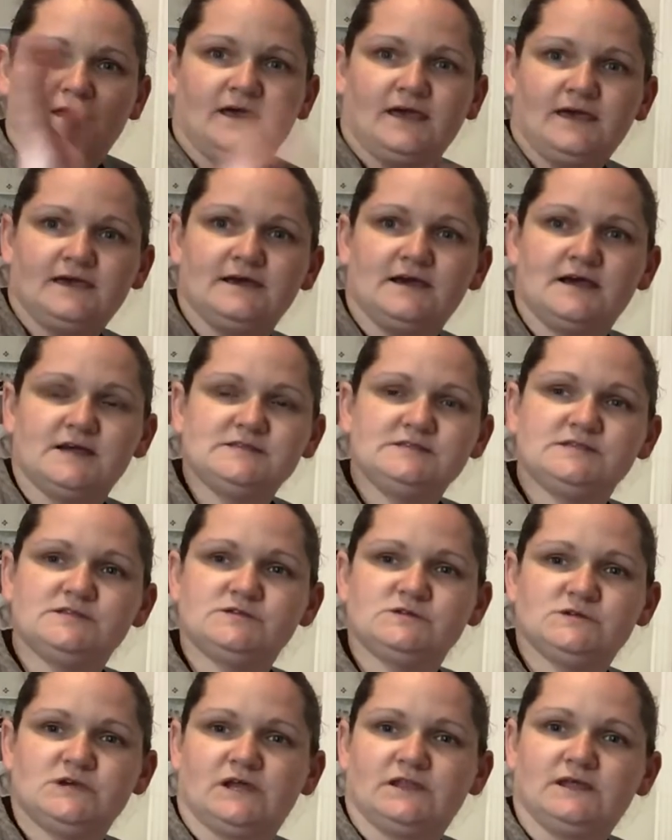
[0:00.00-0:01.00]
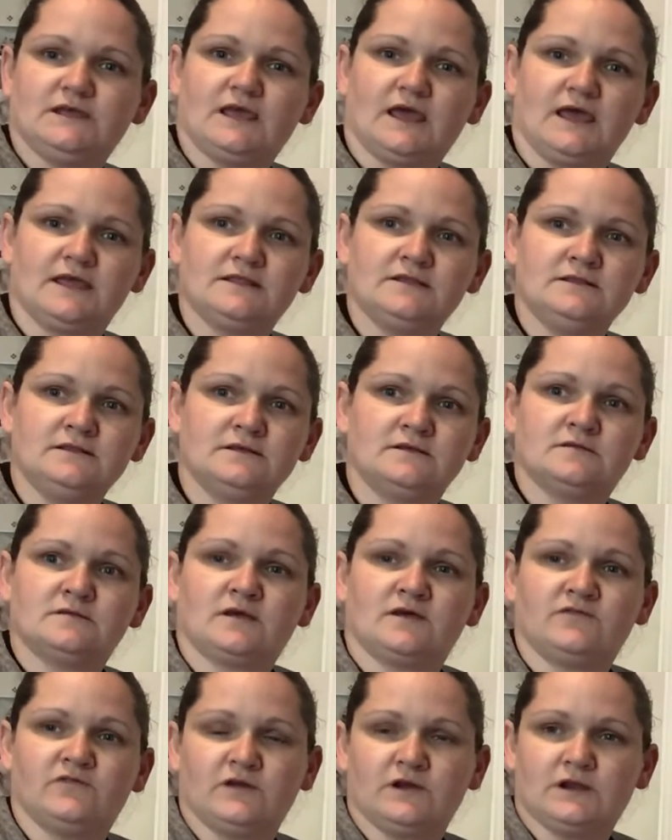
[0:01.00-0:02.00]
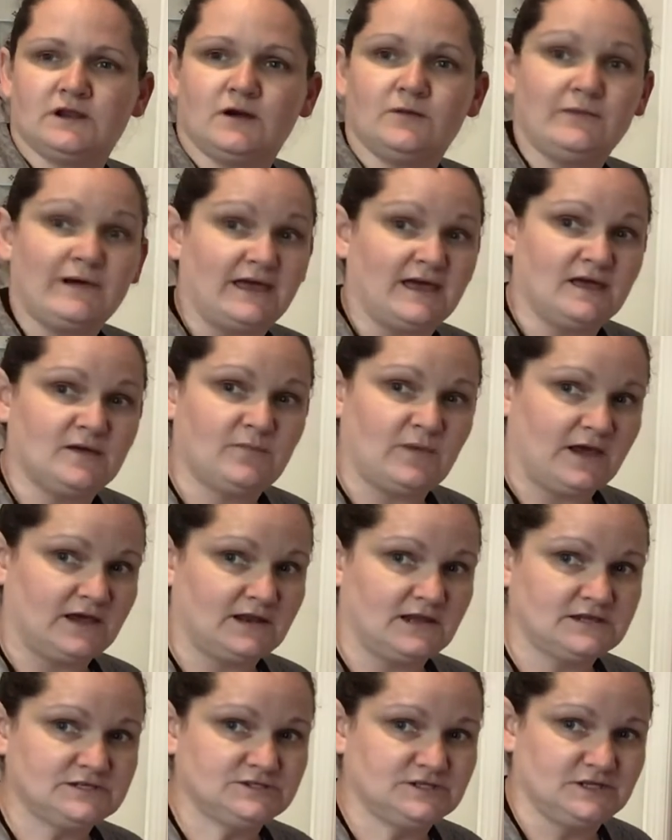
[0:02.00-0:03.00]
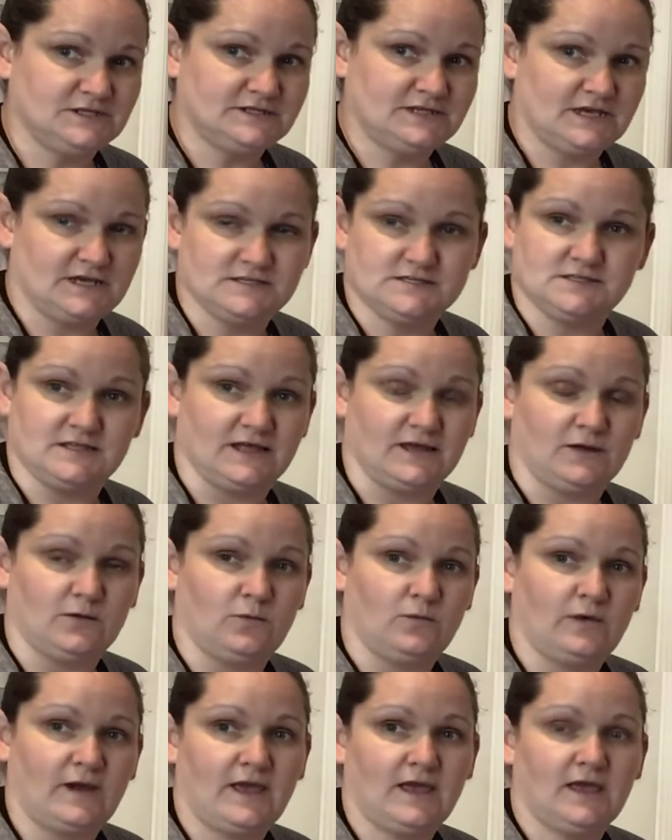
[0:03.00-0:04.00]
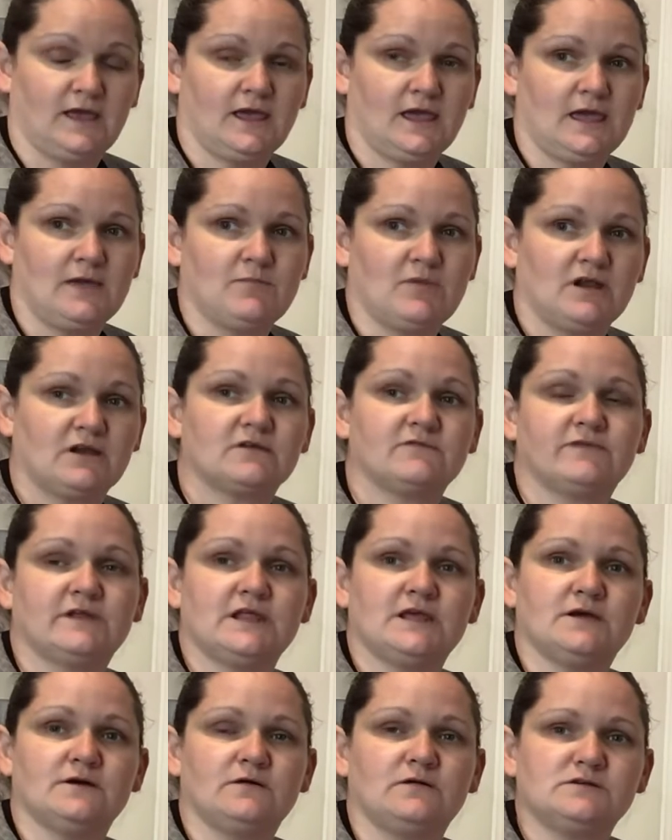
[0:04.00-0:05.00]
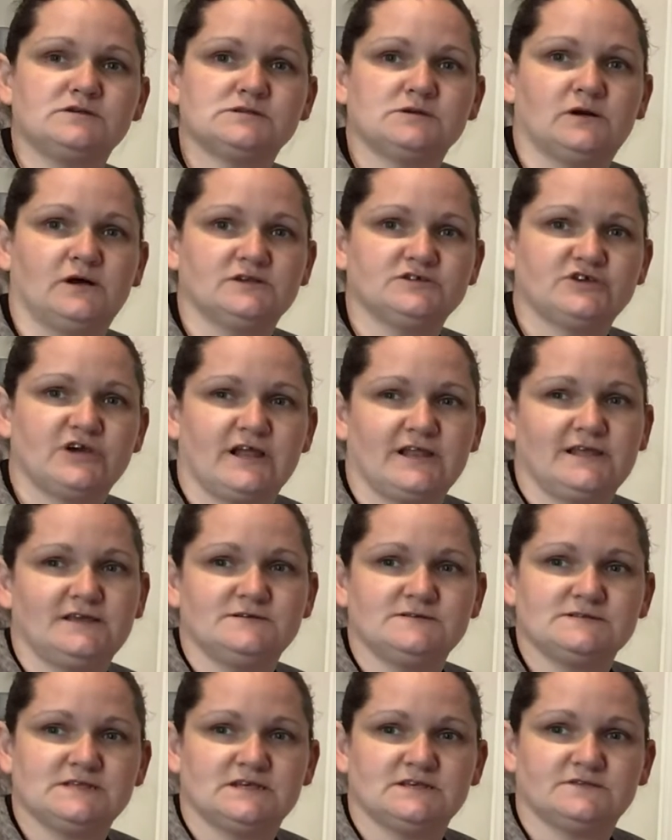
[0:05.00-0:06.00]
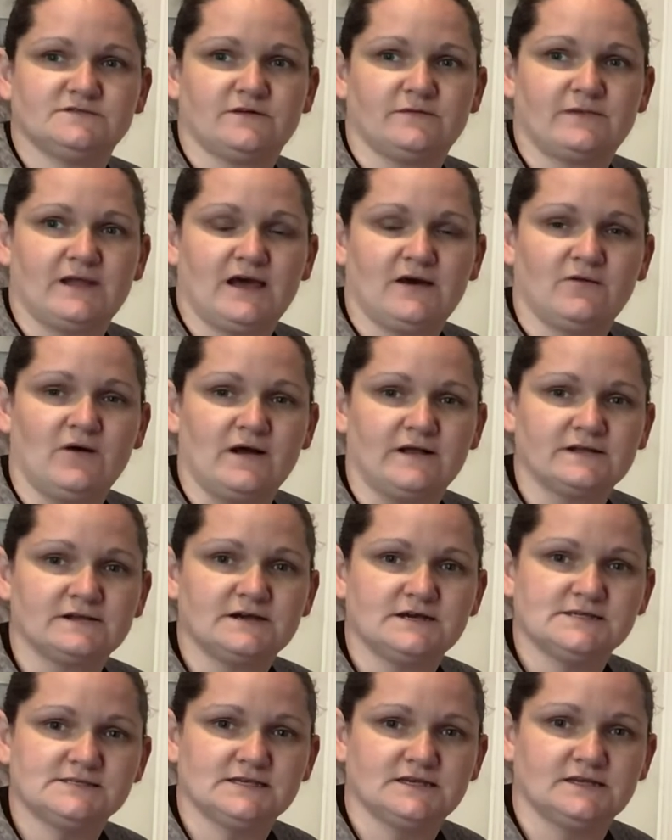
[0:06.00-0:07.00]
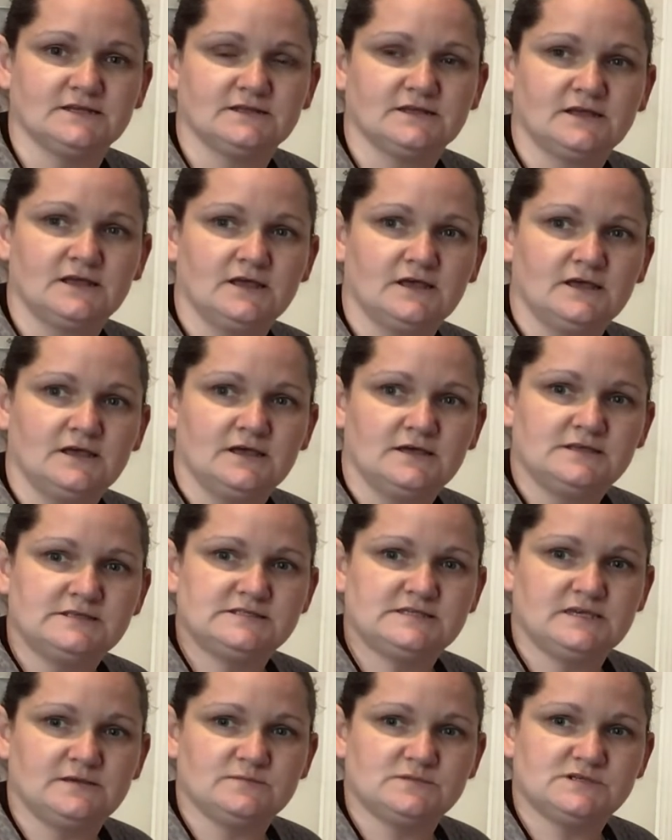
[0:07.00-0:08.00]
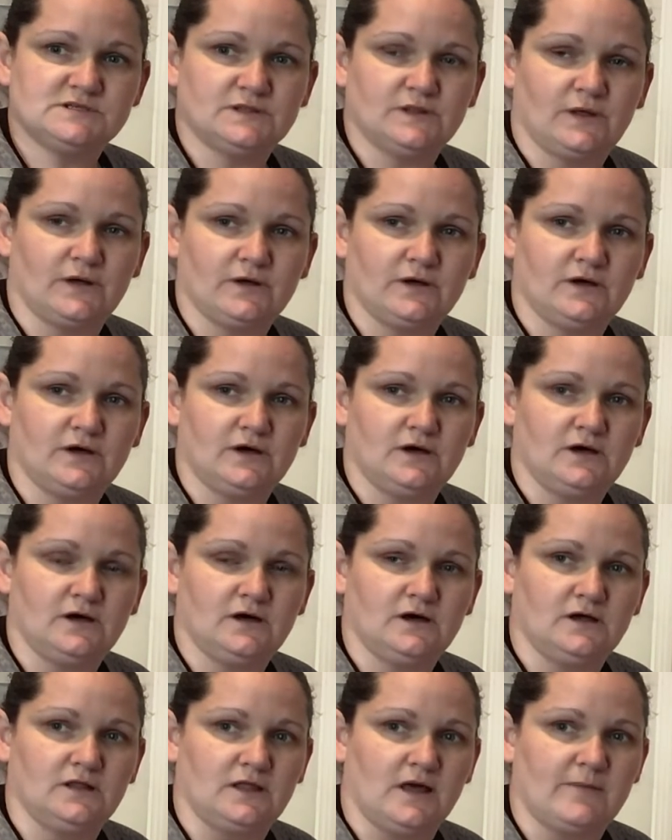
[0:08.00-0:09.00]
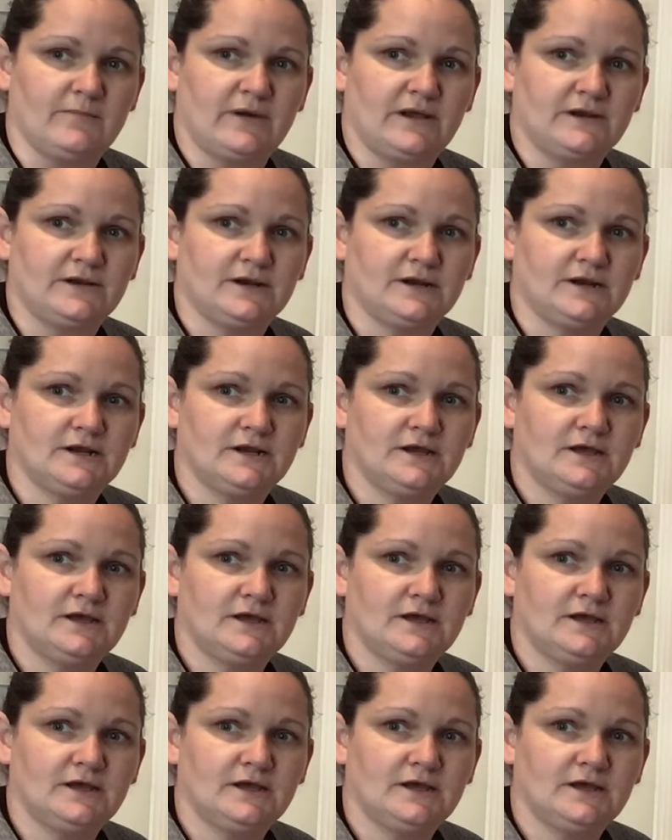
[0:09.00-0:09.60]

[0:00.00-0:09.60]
Hey guys, it's Jen again. I figured out my iPad actually takes like way better video, so I'll try to use this from now on because it seems to look a lot better.